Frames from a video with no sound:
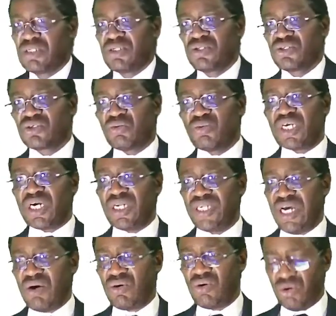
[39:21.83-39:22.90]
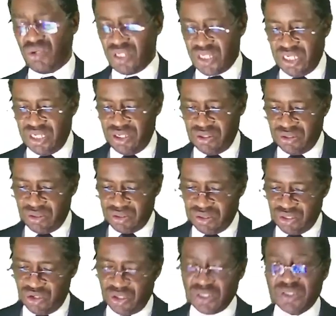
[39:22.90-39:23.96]
So we can now continue.
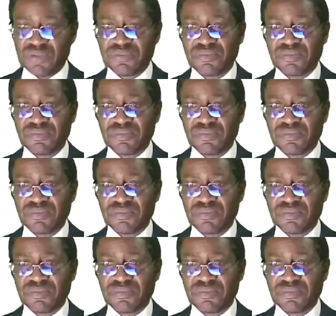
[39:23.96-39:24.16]
Good.